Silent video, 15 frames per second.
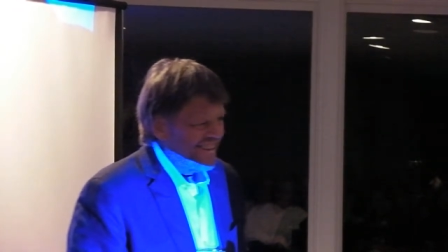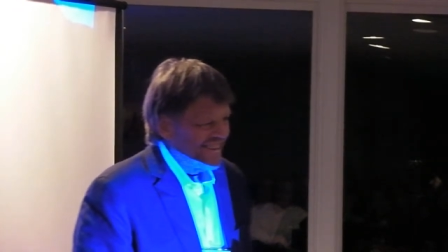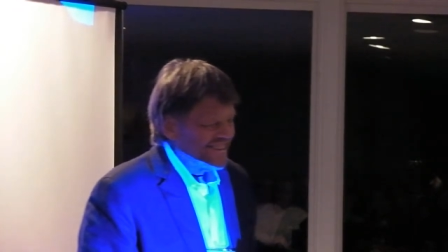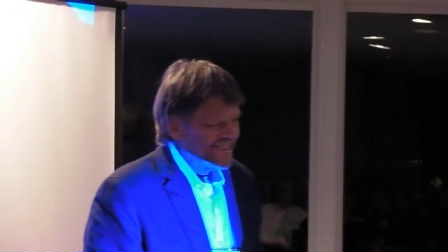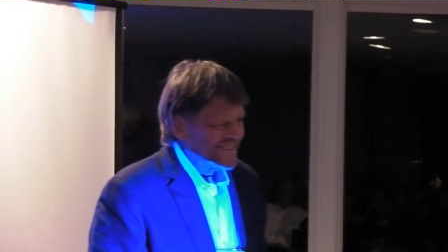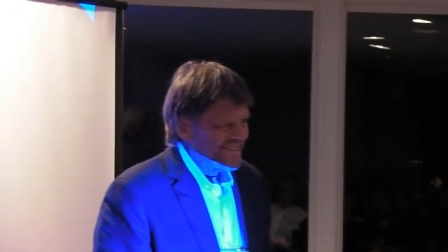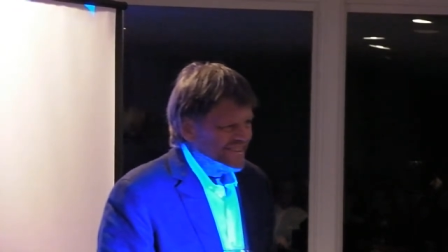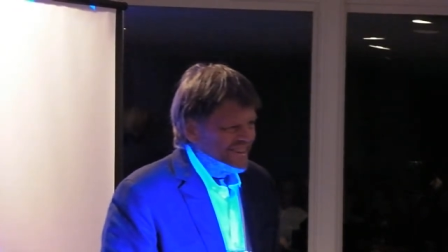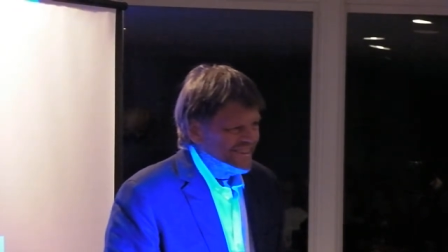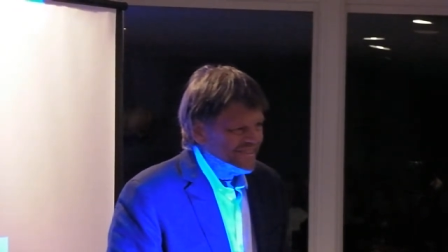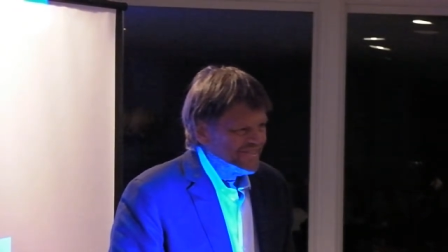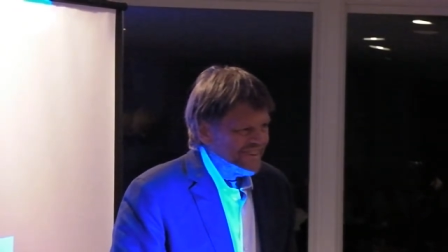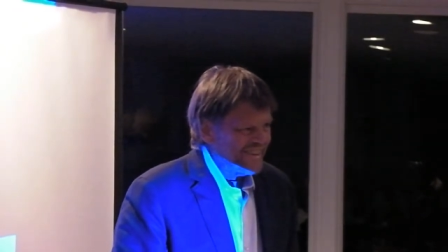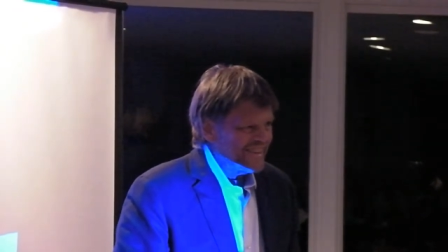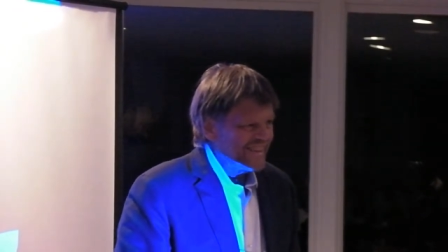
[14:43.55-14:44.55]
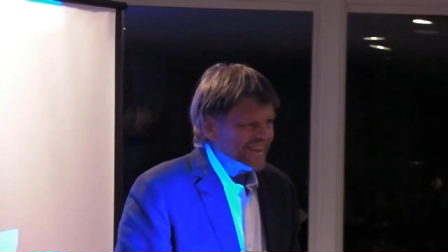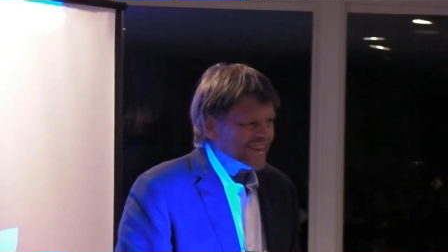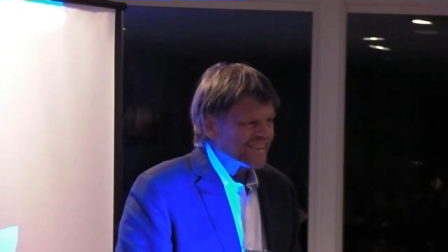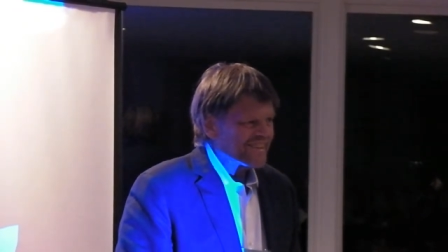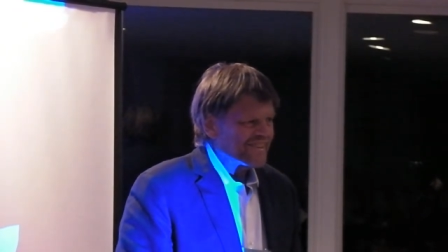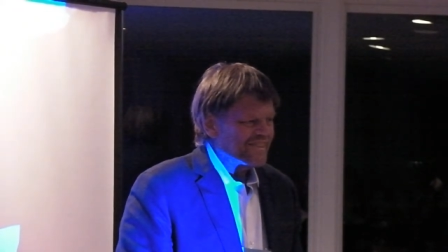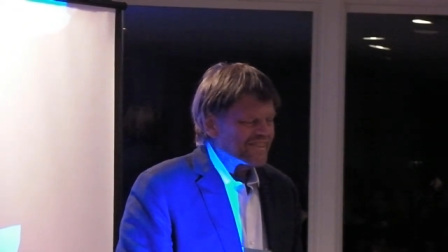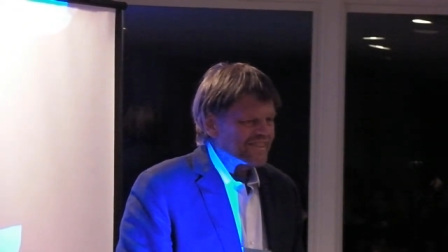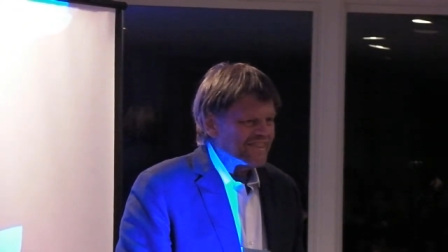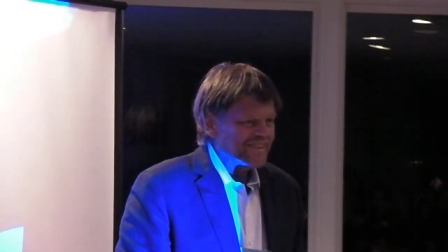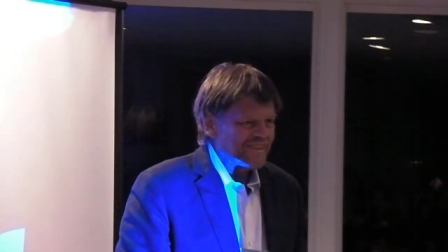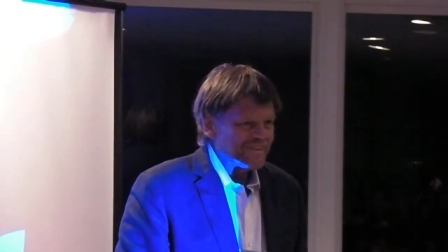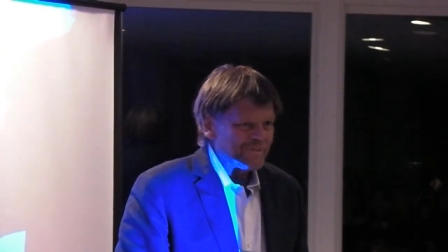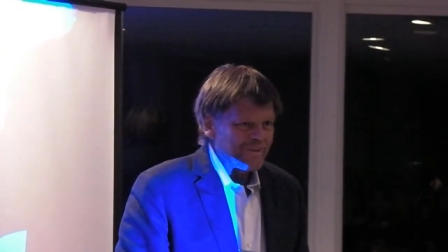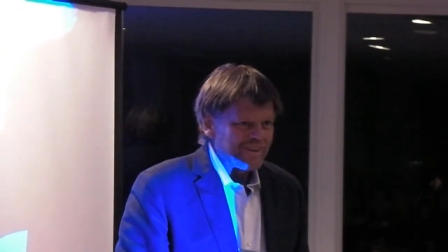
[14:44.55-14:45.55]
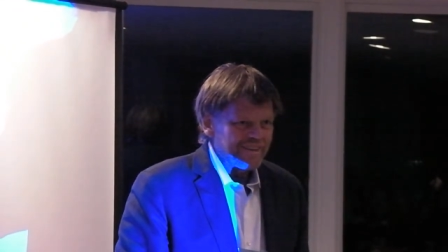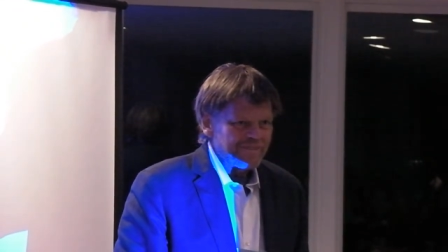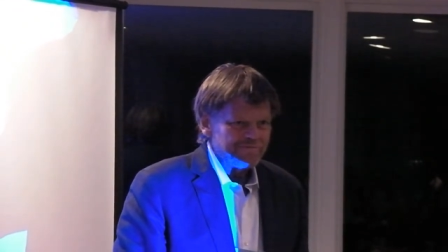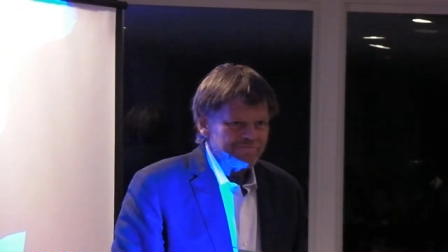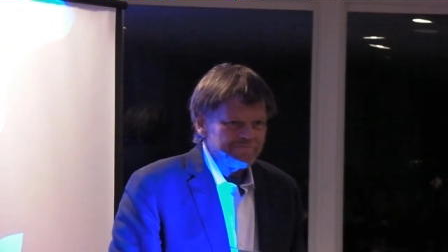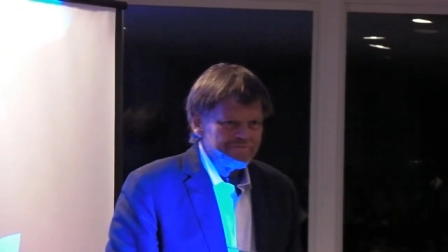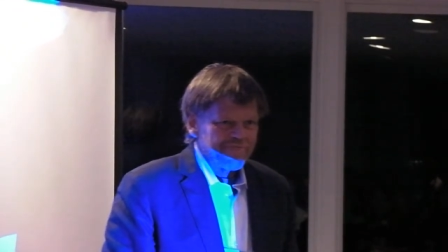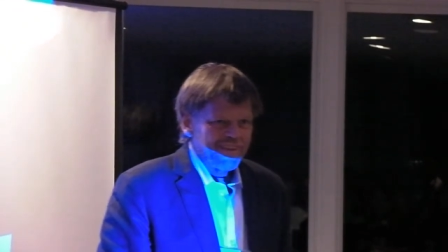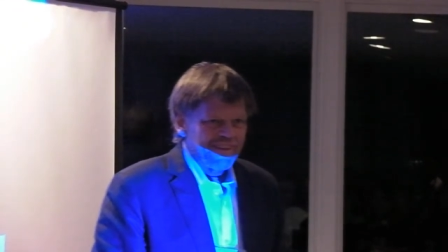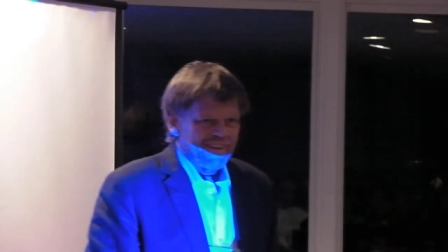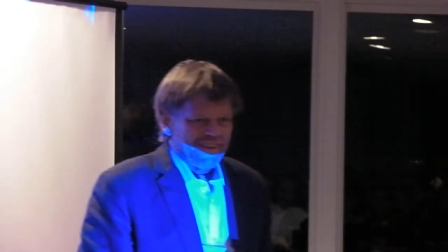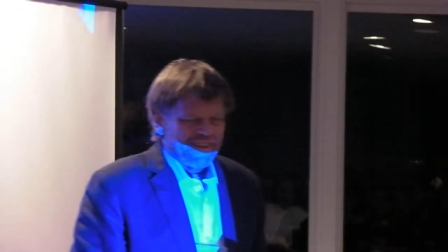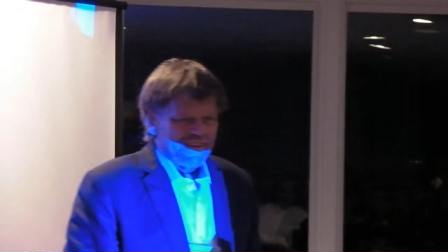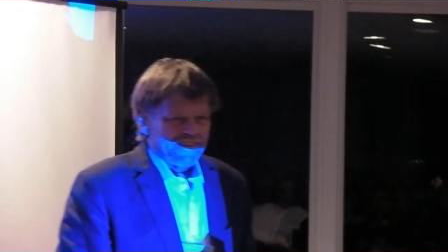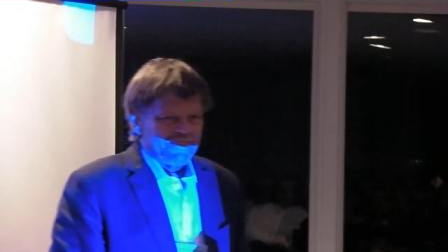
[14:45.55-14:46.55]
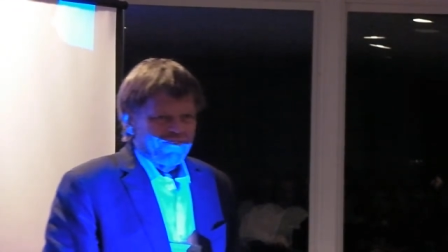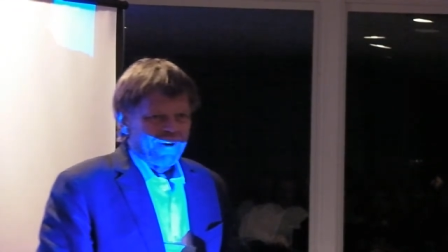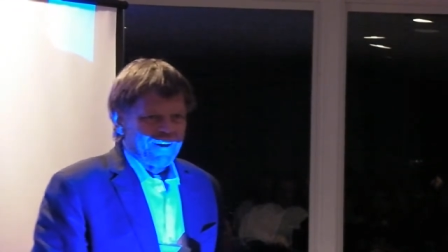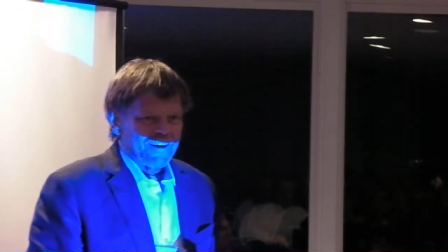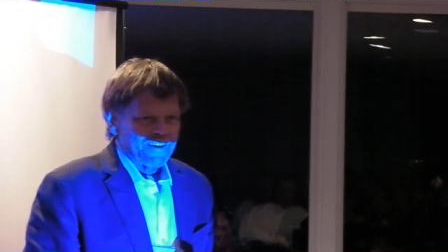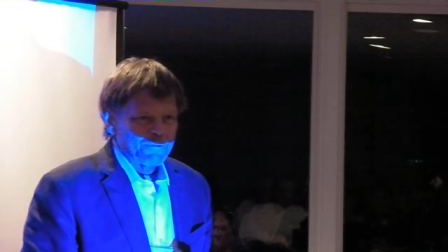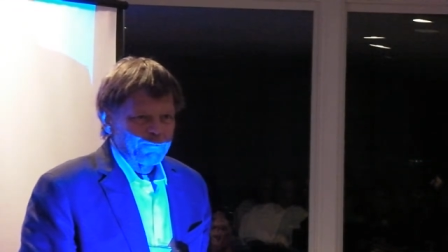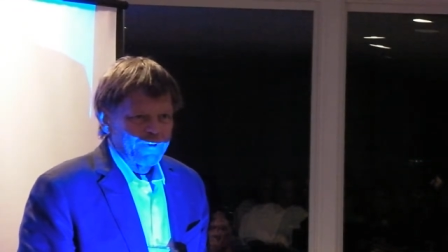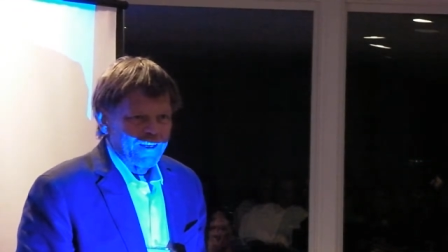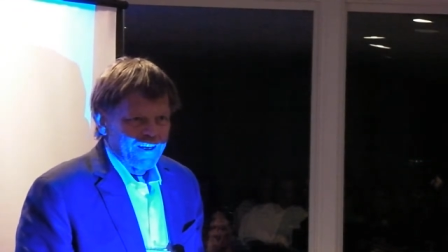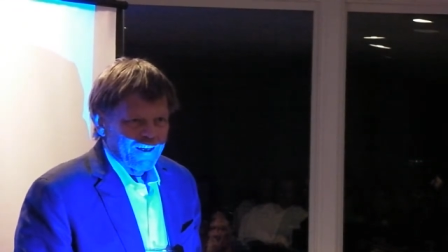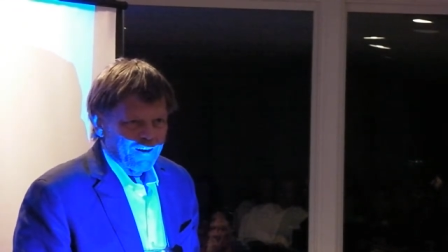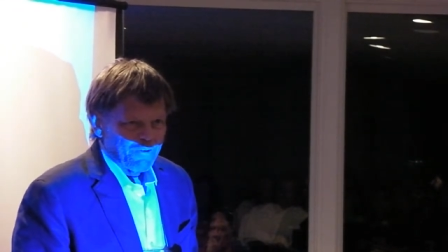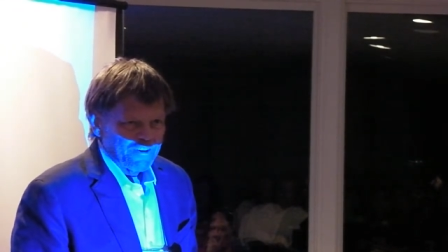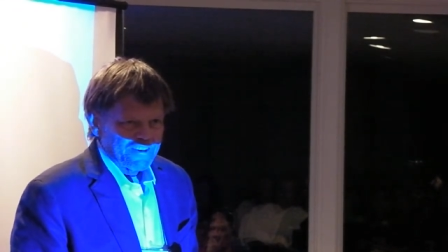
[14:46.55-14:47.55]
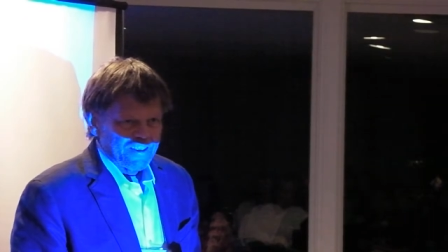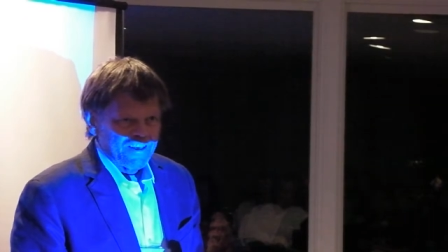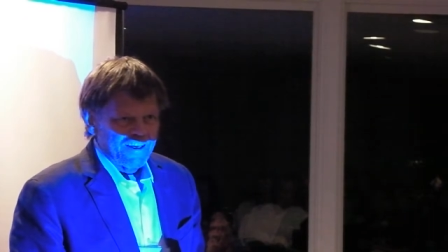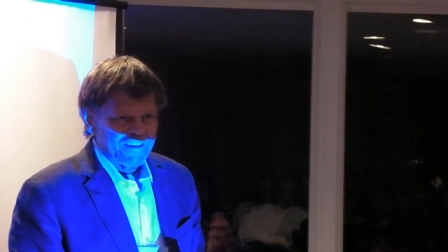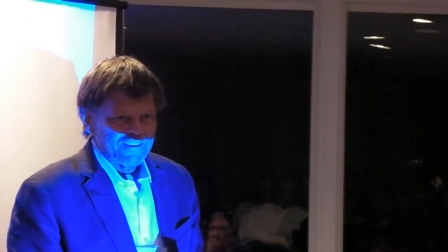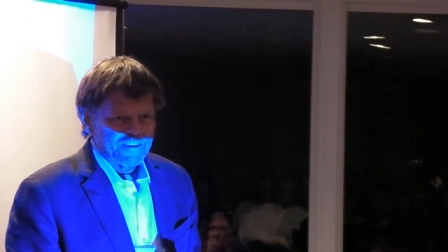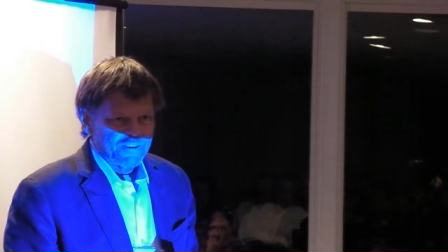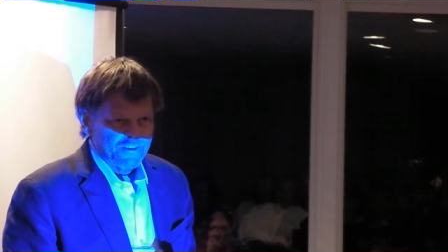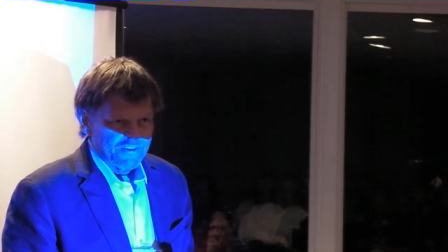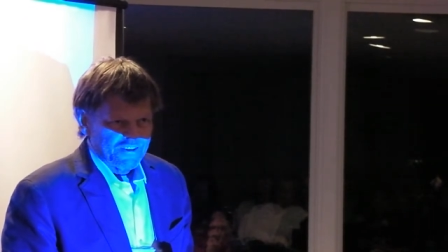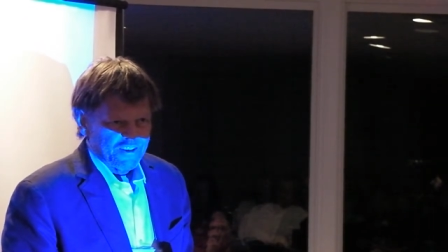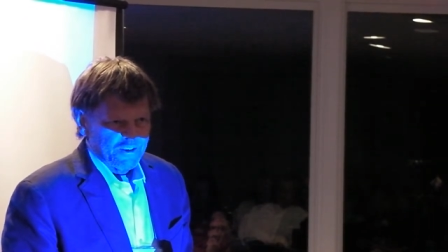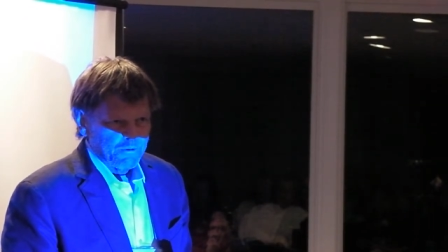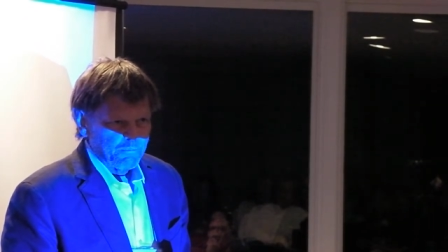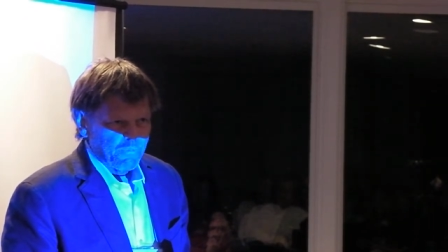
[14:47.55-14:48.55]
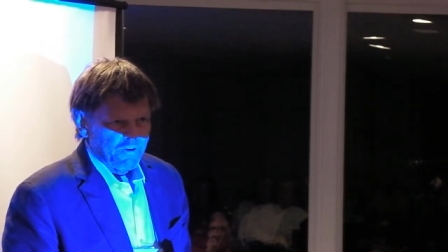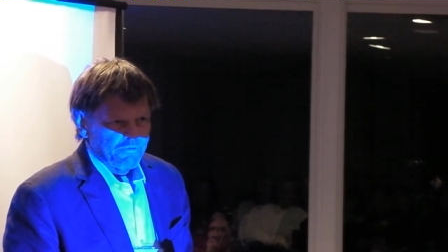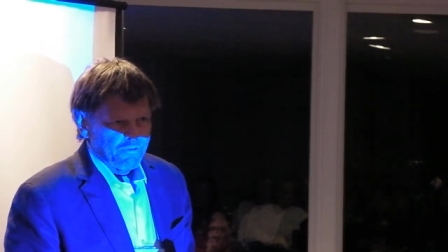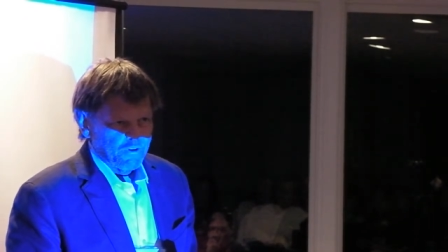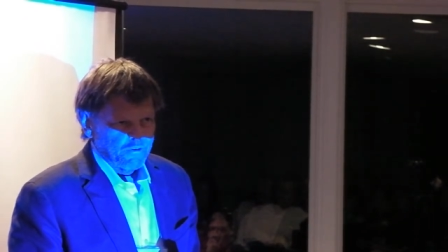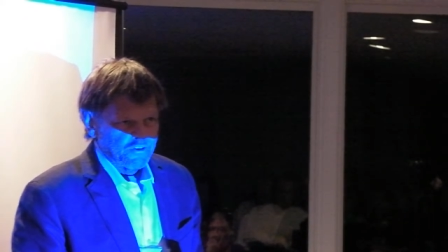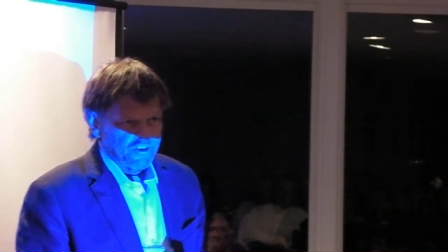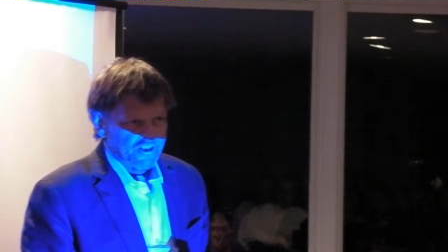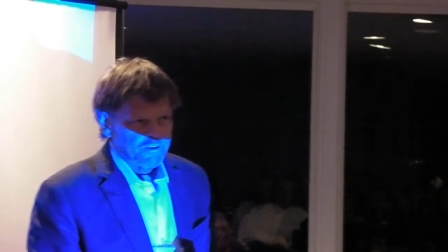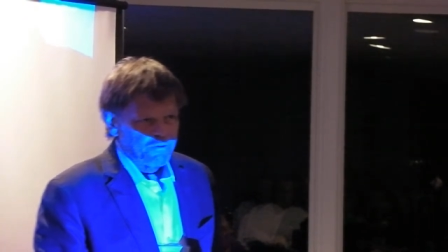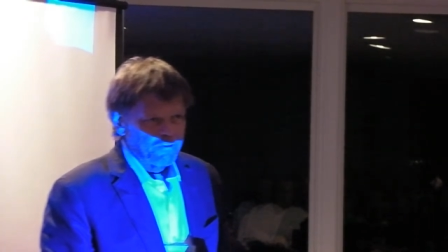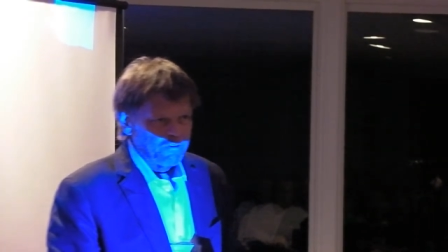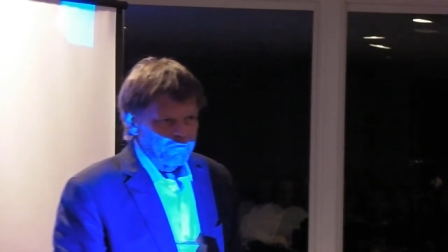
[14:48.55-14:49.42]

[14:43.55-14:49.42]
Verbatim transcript: And so I finally asked her, and she said, well, my husband Al was the head surgeon in Buffalo General